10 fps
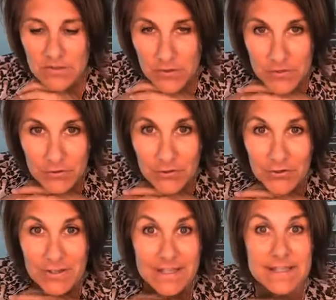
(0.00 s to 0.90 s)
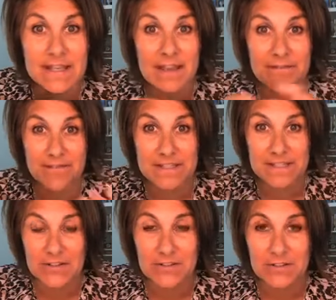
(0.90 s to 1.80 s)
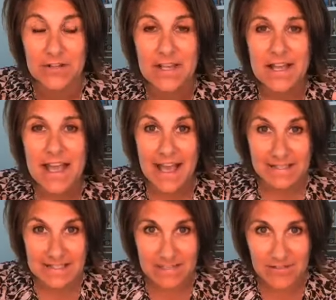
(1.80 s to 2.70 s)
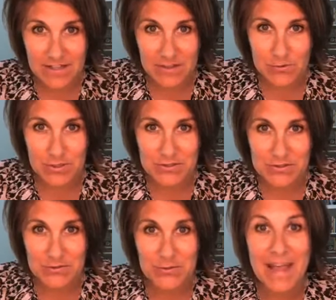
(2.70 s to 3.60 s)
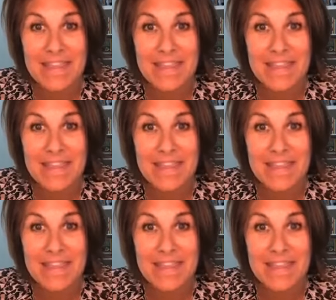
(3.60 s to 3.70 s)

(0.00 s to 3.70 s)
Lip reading: The third is a physical activity that you can do,